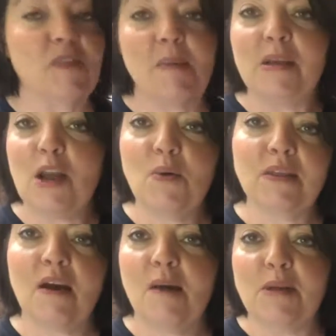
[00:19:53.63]
Let me know in
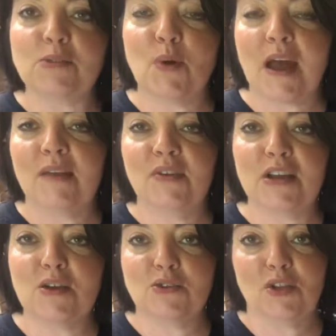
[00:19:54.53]
the comments what kind of
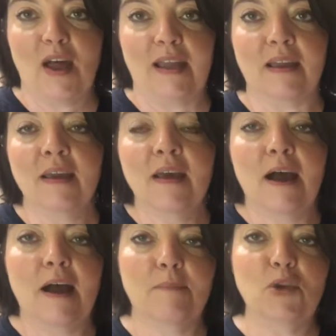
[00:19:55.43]
videos you like.
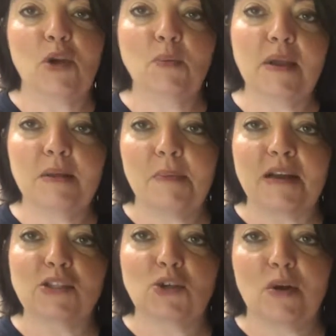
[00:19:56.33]
You can read in
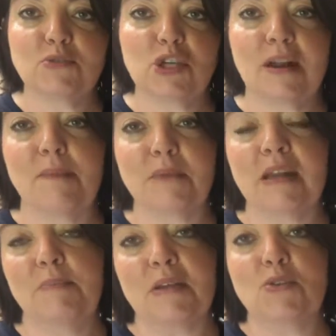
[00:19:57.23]
my description. I'm
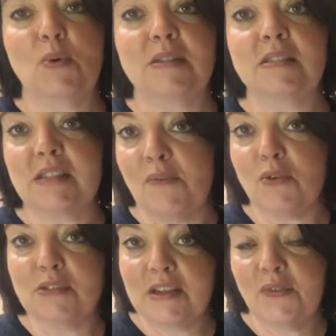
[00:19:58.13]
going to be doing
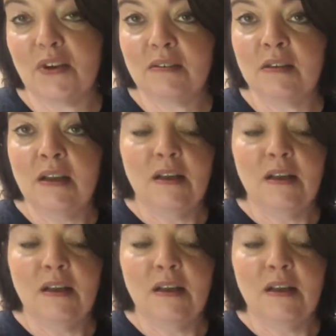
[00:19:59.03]
several different